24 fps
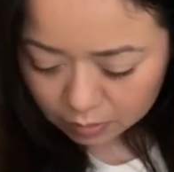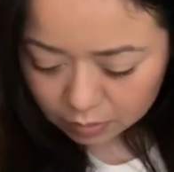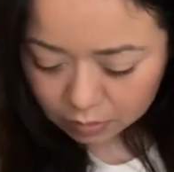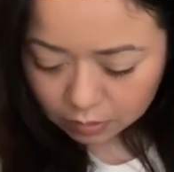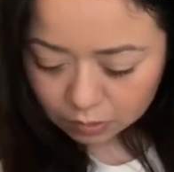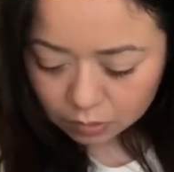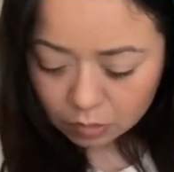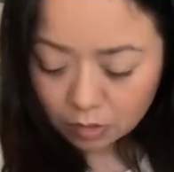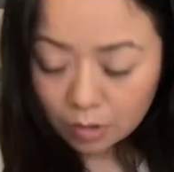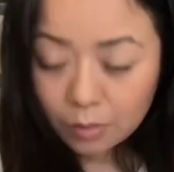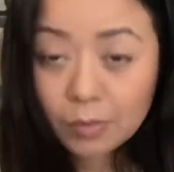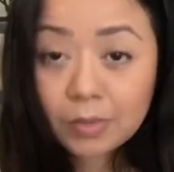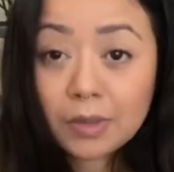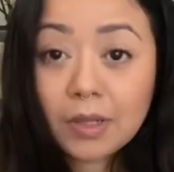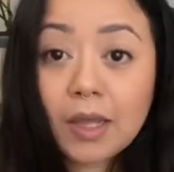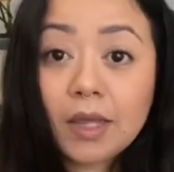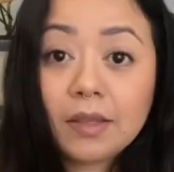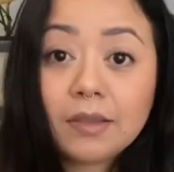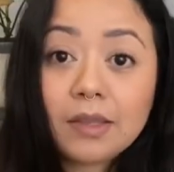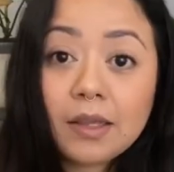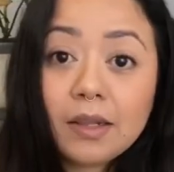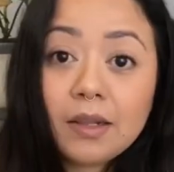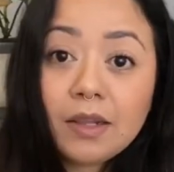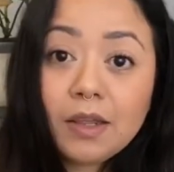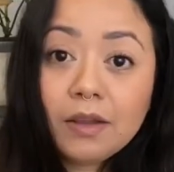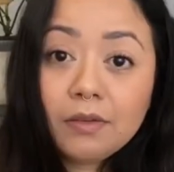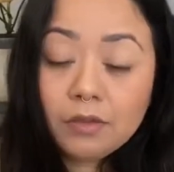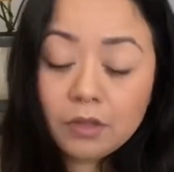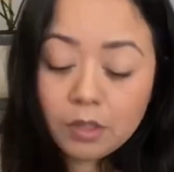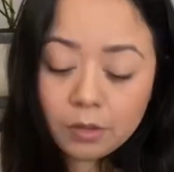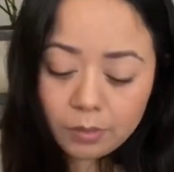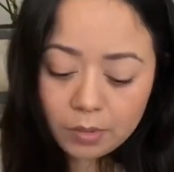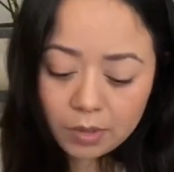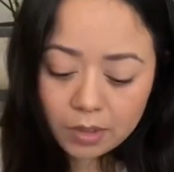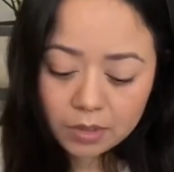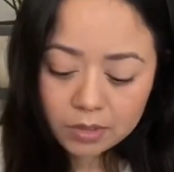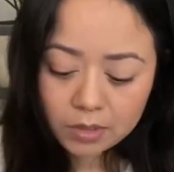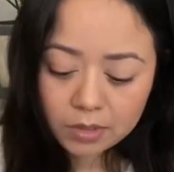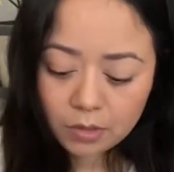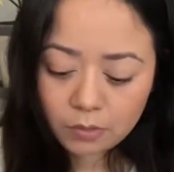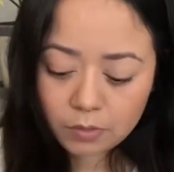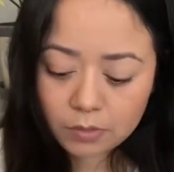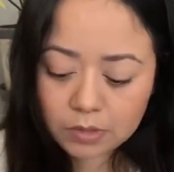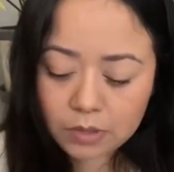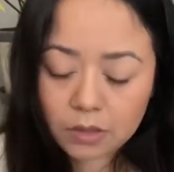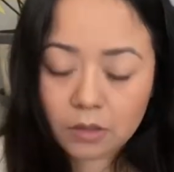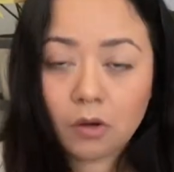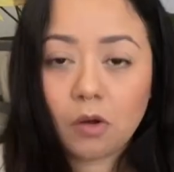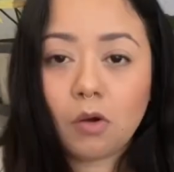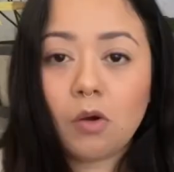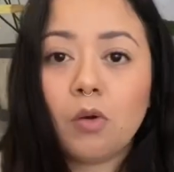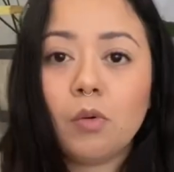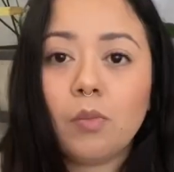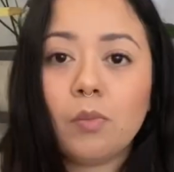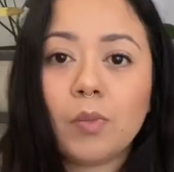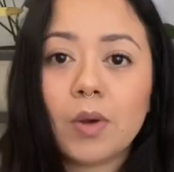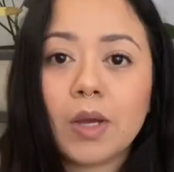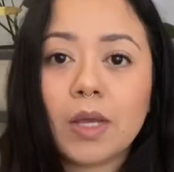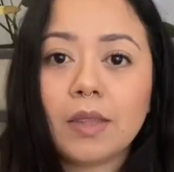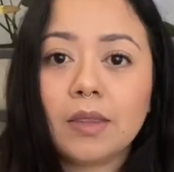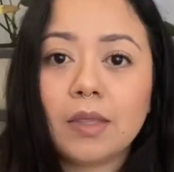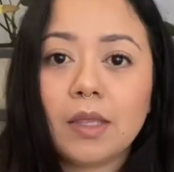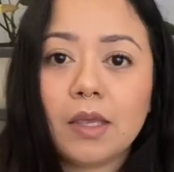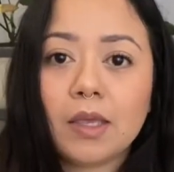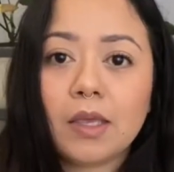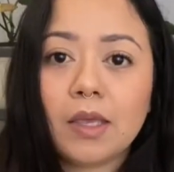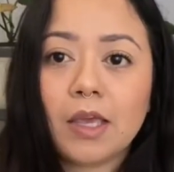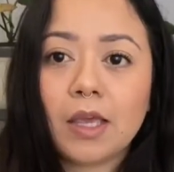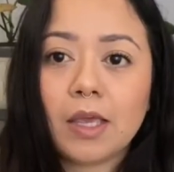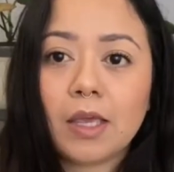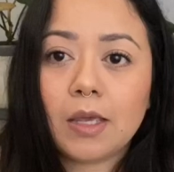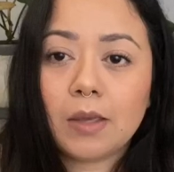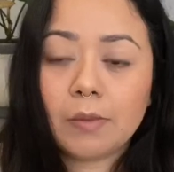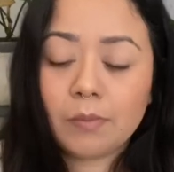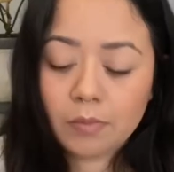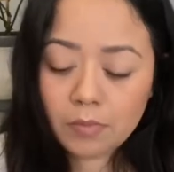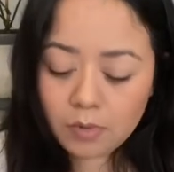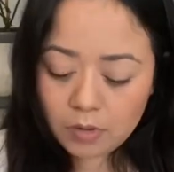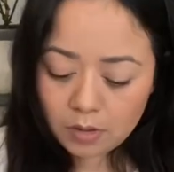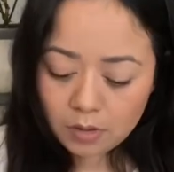So I'm glad they left it because I wasn't home when they came.